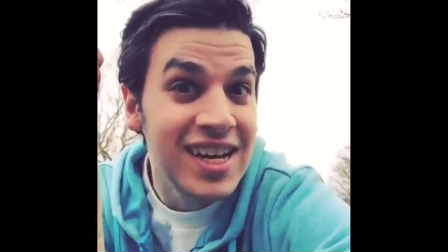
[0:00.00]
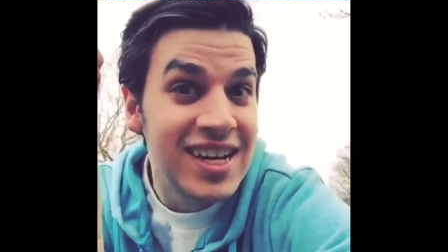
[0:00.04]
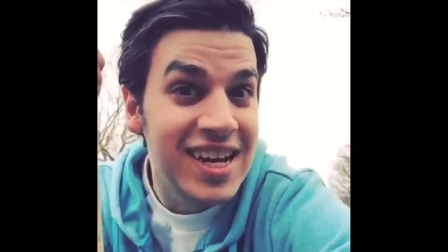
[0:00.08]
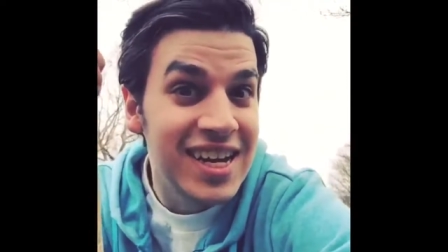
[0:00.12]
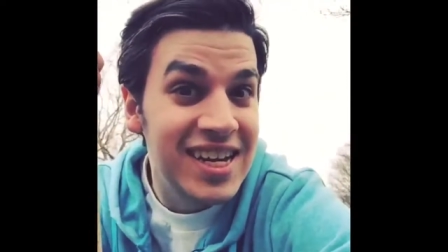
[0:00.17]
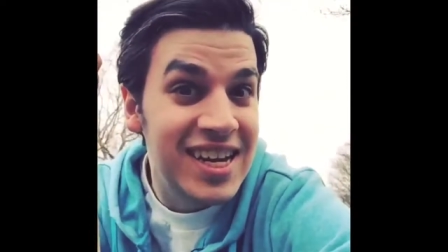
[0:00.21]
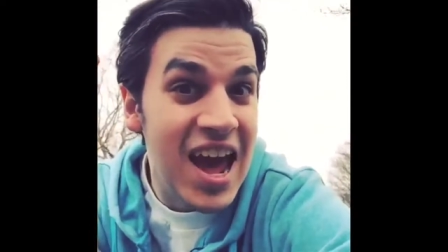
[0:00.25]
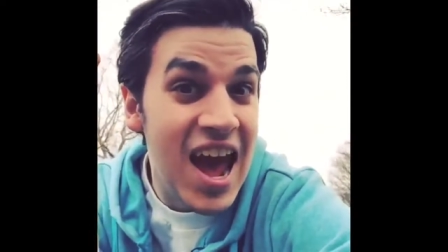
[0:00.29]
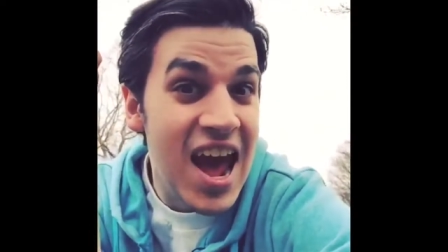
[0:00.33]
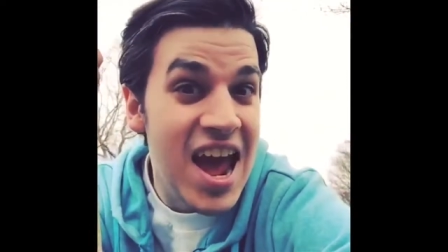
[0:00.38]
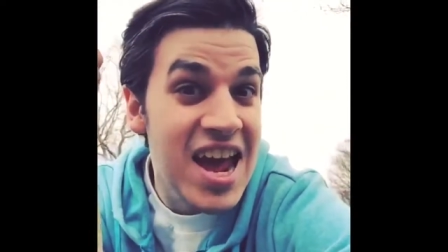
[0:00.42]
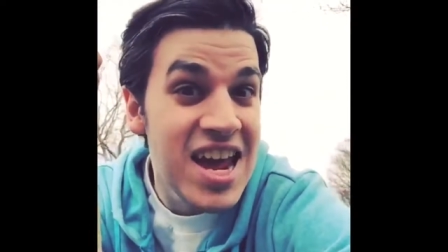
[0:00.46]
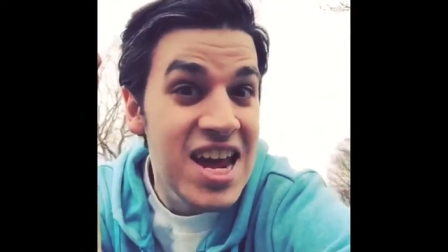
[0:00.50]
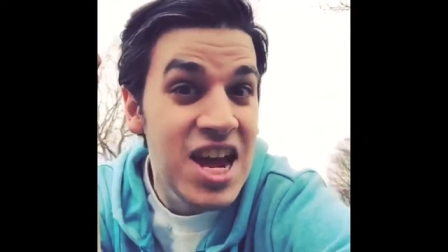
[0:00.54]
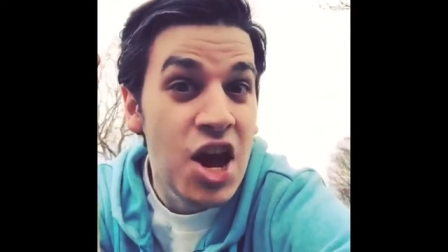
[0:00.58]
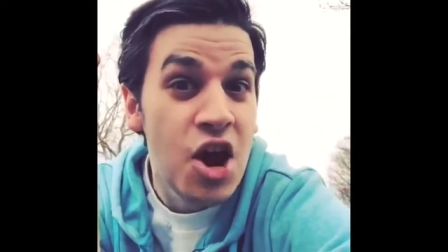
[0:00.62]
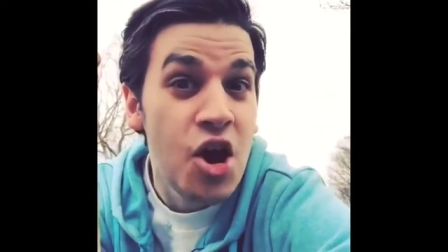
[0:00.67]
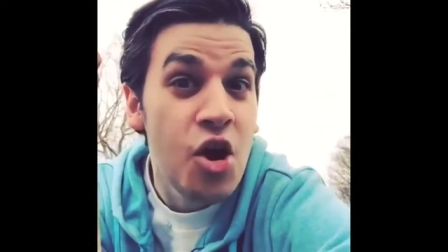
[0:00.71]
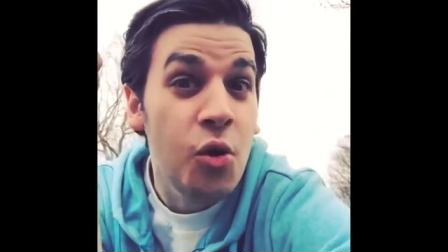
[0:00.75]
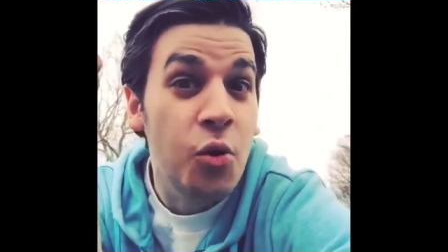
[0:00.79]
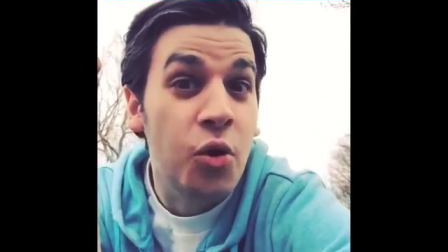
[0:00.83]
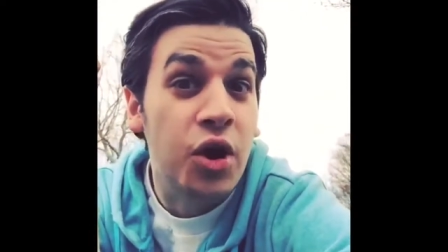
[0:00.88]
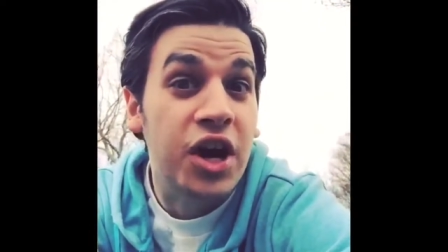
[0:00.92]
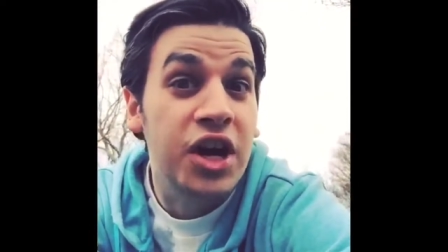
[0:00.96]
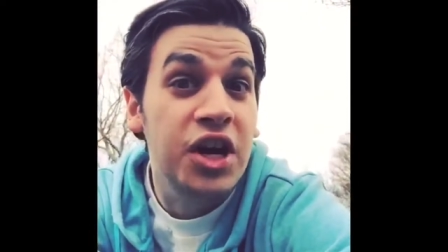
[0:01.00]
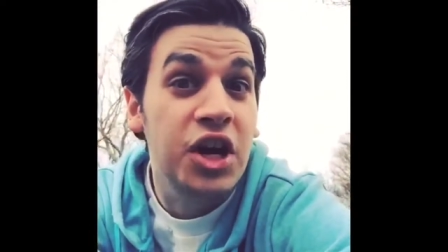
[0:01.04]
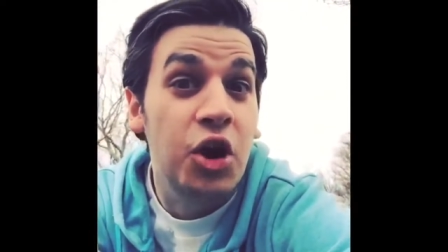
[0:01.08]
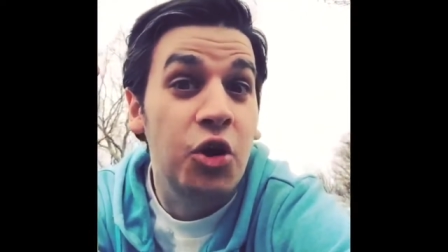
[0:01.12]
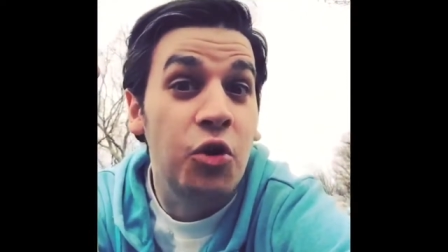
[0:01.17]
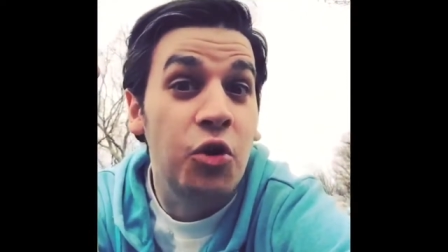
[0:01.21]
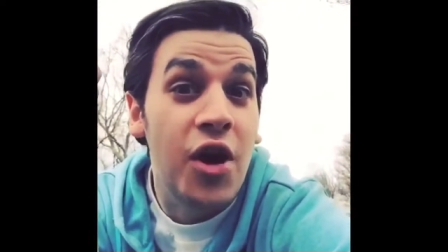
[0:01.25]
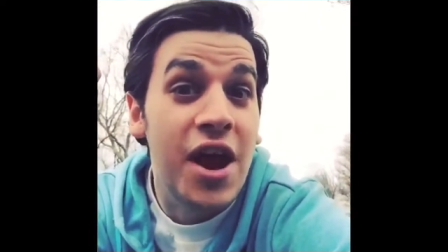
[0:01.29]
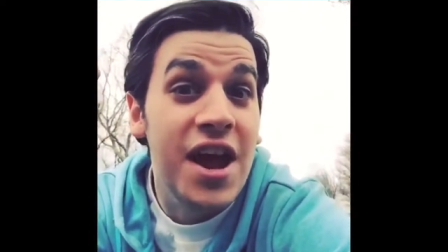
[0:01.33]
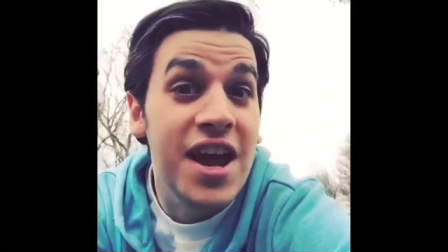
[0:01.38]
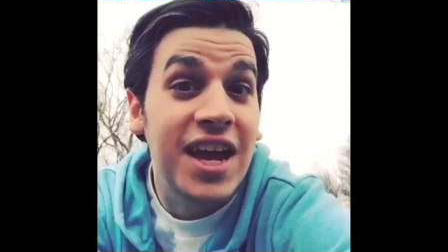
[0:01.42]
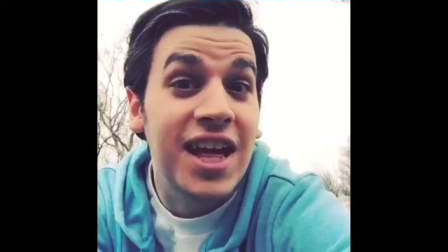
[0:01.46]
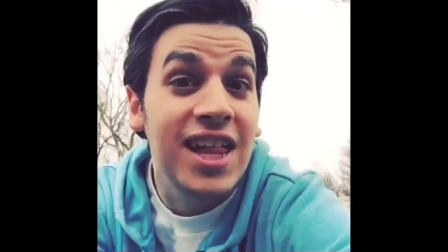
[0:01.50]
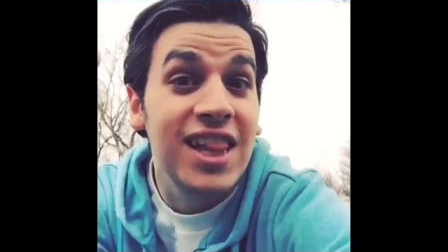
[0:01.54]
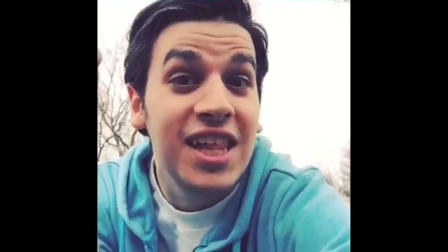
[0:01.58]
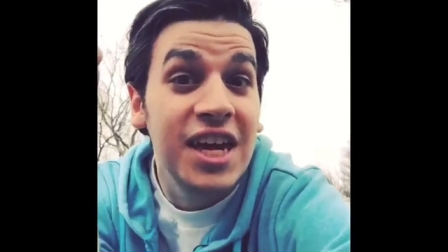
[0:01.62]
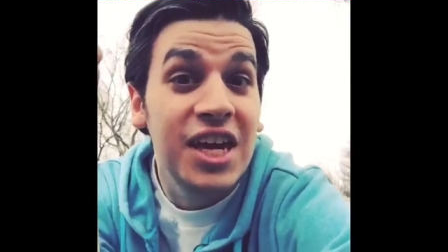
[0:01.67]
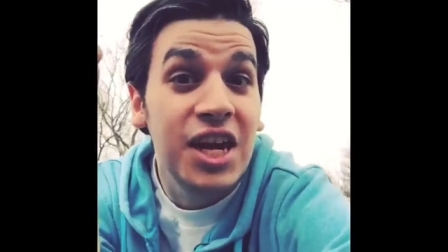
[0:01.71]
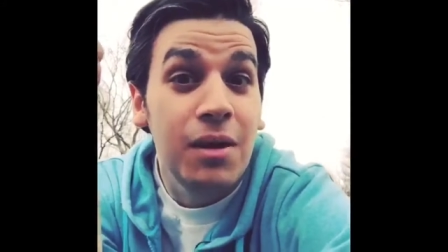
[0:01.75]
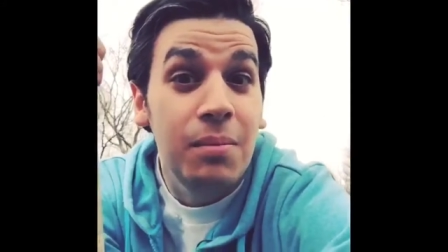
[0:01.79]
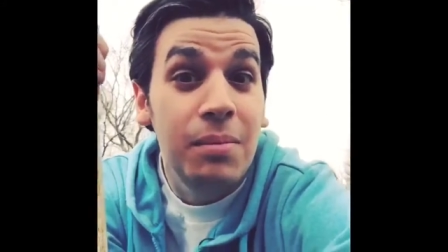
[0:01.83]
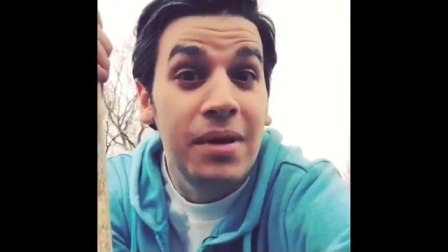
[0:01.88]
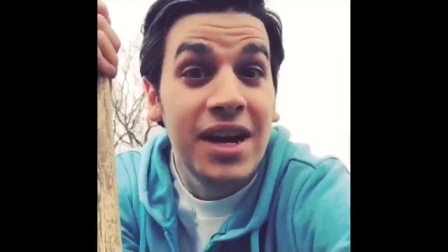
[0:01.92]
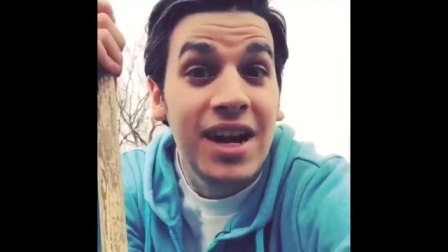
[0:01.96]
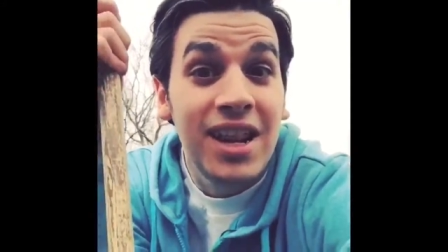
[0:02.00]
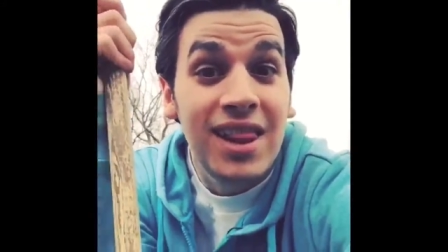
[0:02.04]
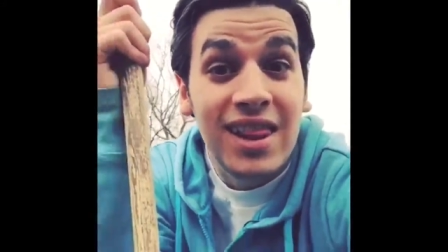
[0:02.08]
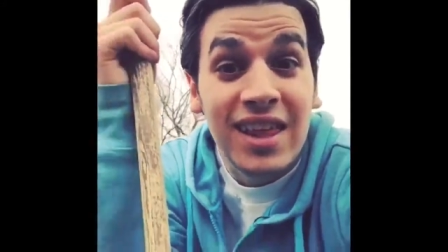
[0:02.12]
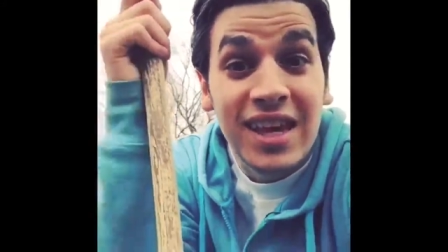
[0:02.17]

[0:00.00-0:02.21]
Today, we're gonna rake a little bit of